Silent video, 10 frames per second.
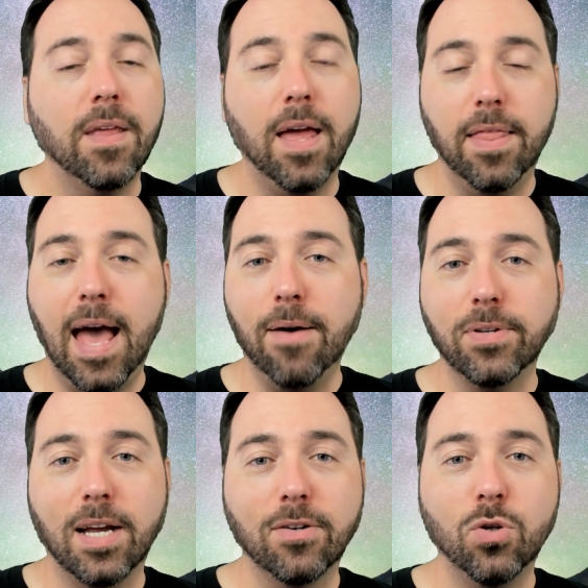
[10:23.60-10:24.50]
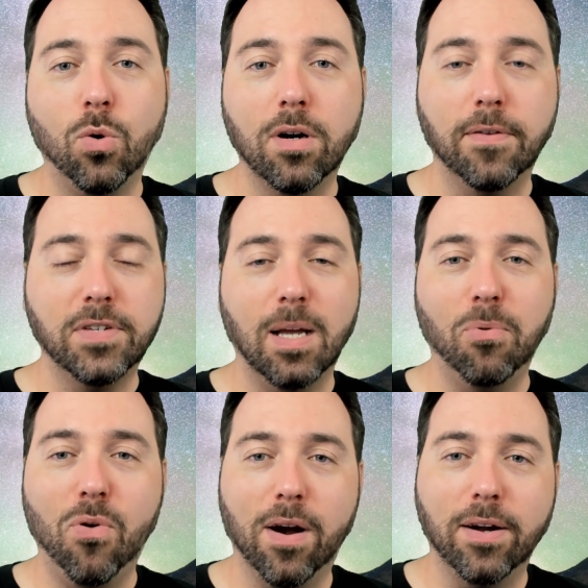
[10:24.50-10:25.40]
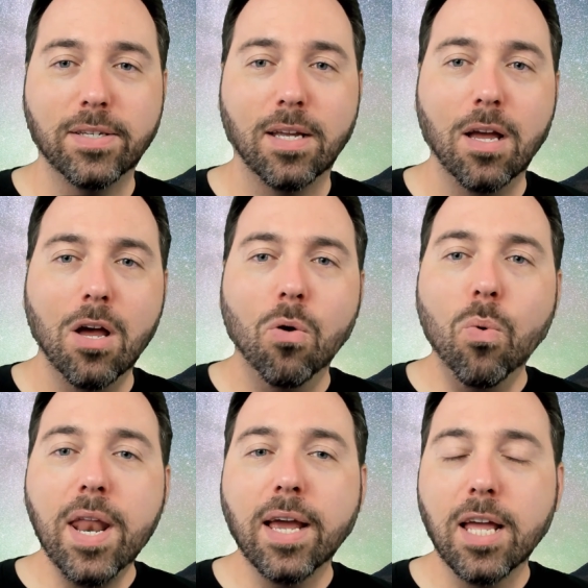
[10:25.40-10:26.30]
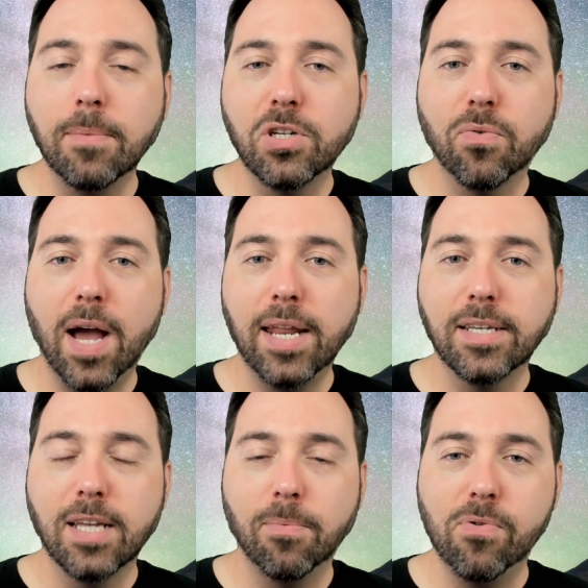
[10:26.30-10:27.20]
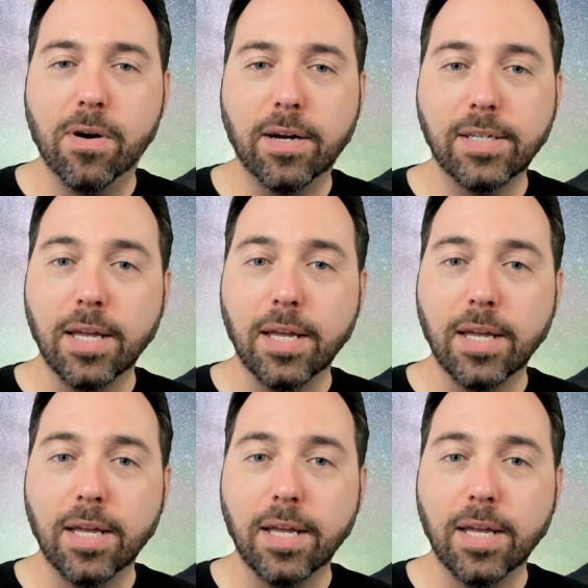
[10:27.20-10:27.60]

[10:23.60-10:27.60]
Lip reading: And that was our tour of subqueries. When it comes to writing subqueries,